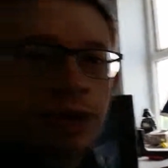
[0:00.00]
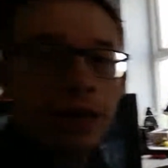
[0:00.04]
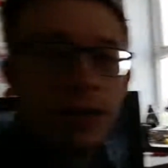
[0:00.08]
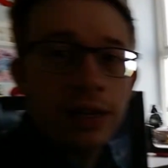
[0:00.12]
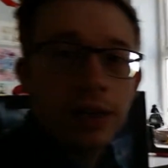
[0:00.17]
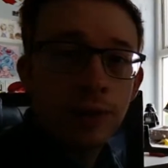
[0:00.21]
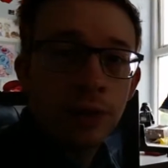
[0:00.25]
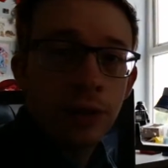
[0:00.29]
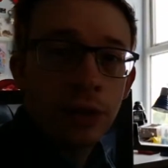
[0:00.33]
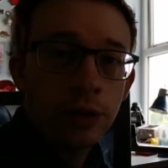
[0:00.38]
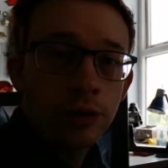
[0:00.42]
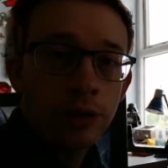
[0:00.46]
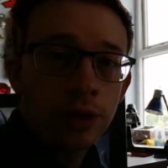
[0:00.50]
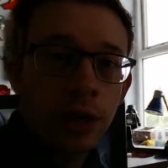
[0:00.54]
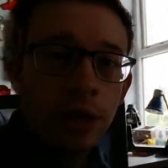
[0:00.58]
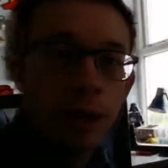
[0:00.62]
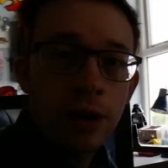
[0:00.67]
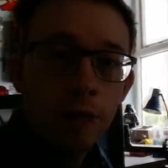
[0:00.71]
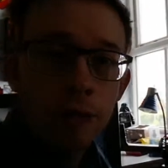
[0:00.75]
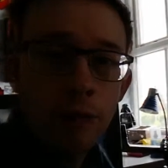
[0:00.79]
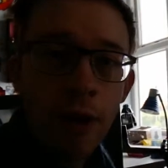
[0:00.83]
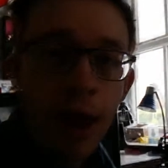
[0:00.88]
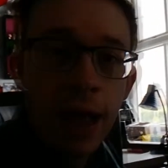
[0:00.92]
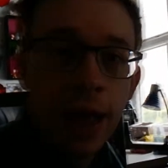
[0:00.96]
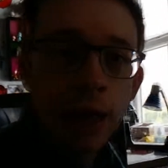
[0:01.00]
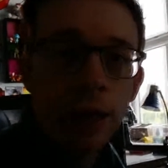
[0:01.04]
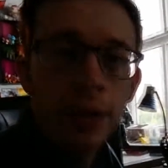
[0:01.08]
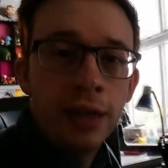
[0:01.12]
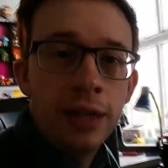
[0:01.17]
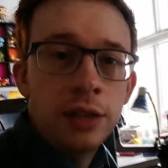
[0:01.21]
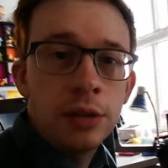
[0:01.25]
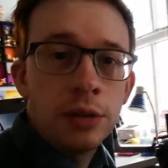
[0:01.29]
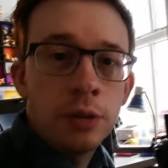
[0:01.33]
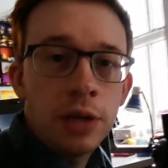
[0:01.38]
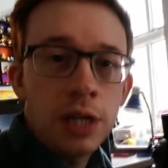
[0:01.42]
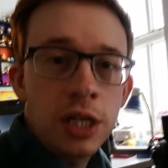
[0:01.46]
difficult to kind of wrangle
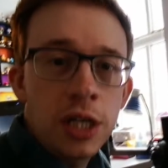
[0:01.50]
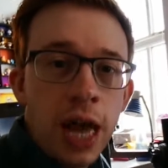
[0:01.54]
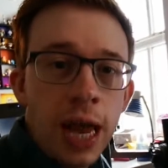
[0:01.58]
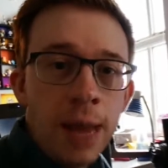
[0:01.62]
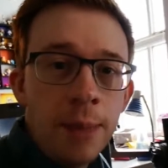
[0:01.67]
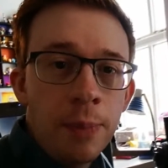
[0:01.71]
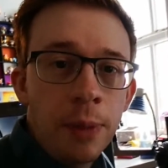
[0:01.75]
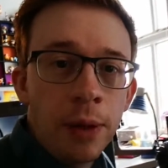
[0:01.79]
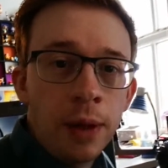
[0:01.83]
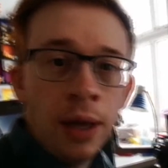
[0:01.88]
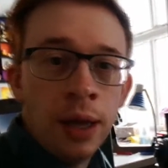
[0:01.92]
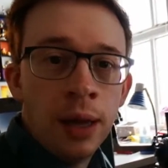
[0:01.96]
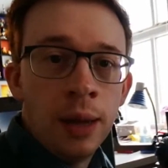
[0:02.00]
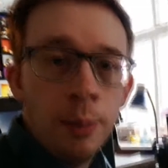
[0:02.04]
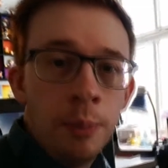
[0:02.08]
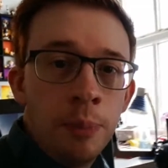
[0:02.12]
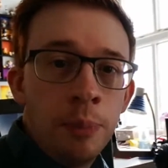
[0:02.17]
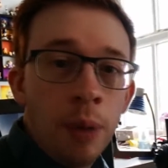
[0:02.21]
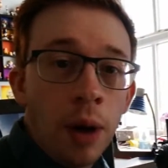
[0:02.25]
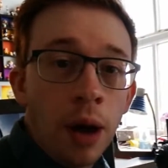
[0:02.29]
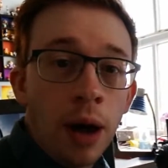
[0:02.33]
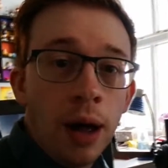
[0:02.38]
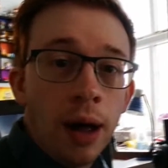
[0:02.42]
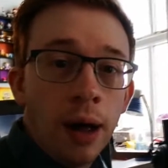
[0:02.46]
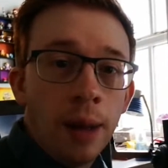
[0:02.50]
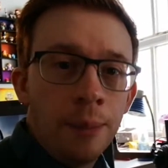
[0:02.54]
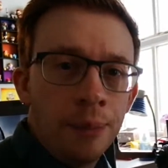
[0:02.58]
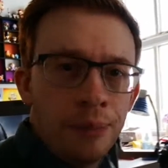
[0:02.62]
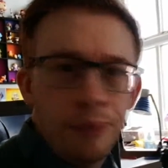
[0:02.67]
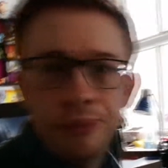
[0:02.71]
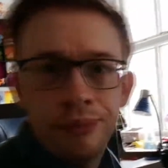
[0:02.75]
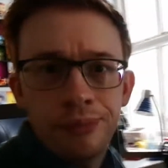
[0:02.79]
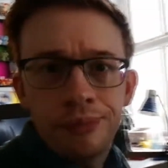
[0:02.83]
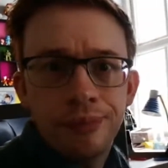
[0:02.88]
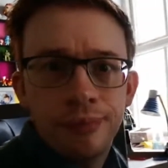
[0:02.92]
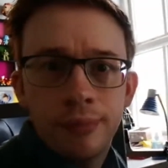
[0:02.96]
into a shape, but
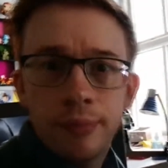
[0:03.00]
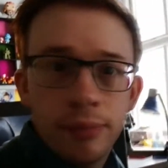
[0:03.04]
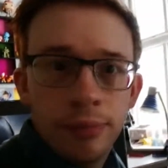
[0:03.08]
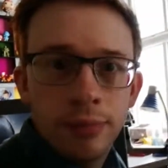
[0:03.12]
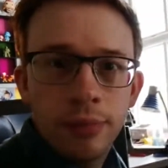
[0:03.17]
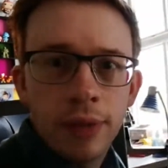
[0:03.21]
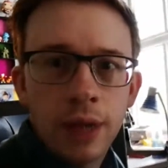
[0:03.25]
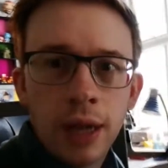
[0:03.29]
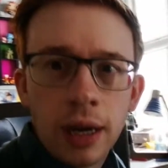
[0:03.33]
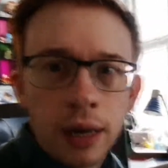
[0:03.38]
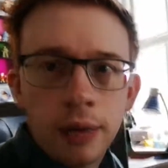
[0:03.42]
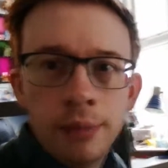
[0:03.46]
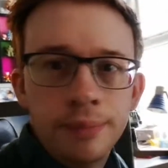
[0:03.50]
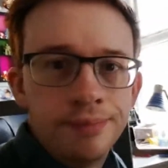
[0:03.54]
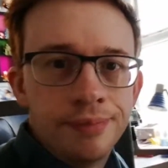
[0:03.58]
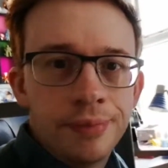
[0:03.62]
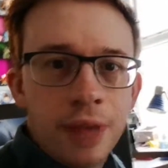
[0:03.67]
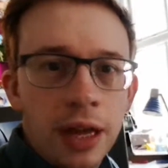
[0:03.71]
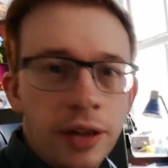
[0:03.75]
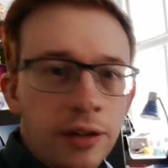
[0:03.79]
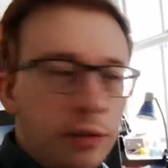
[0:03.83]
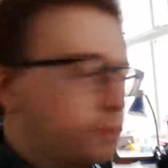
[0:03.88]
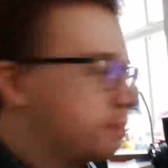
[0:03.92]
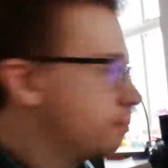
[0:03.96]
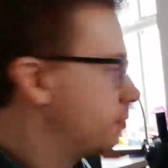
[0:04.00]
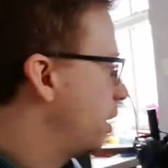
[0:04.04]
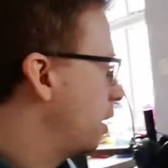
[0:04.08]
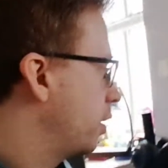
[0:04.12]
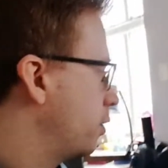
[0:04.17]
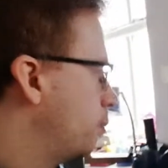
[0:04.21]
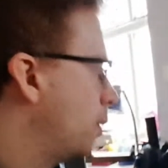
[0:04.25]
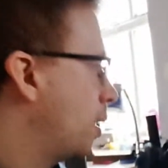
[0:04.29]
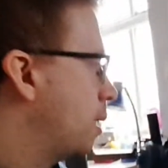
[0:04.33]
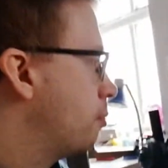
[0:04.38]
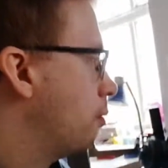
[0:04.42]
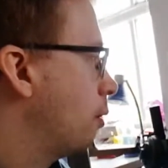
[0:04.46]
that's
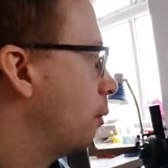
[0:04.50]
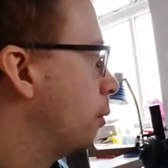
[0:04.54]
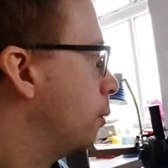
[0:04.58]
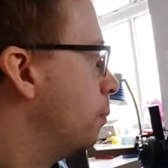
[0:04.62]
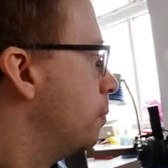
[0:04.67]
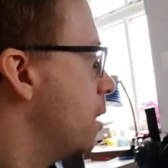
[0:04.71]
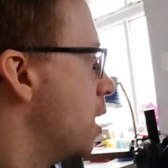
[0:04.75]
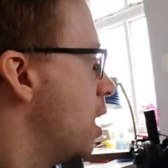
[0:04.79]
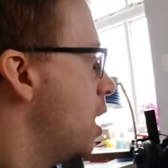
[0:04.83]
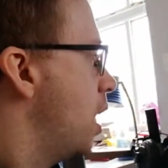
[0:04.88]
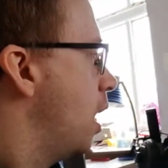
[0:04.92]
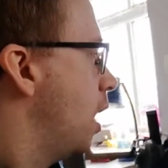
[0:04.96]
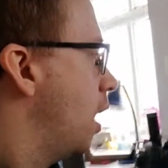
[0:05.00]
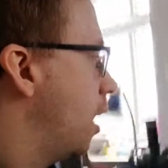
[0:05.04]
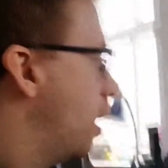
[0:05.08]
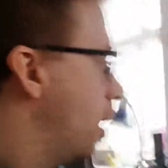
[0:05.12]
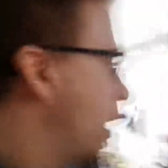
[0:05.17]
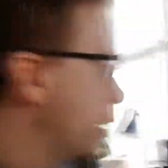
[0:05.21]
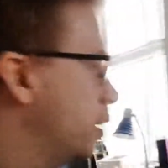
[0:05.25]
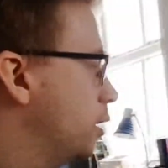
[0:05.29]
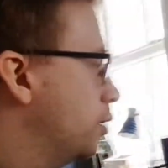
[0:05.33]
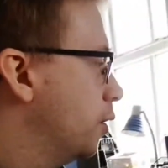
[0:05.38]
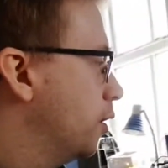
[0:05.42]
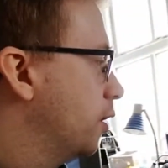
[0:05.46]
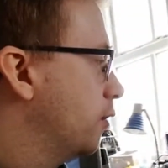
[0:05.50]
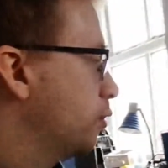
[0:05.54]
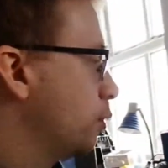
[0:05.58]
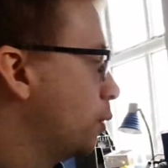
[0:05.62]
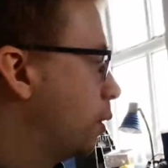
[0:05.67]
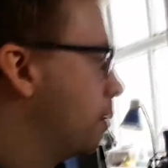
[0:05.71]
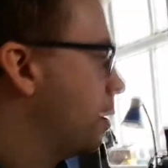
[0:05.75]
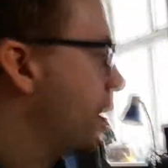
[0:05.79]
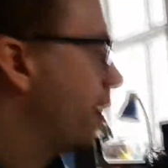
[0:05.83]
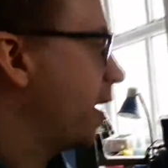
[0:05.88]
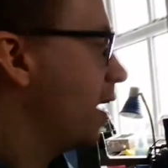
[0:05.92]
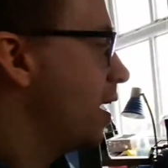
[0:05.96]
my problem. You don't have to
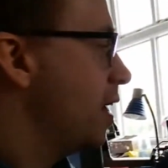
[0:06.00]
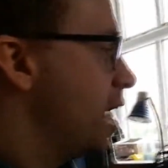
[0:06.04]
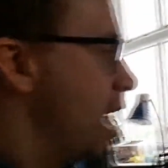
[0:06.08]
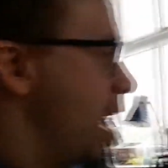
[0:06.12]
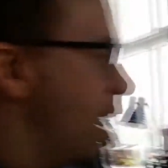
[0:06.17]
worry about that.